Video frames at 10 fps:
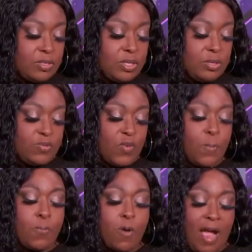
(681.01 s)
most useful
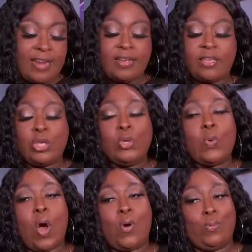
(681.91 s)
product
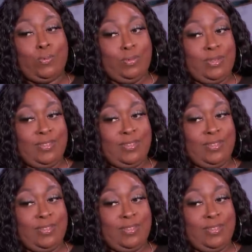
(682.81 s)
you own?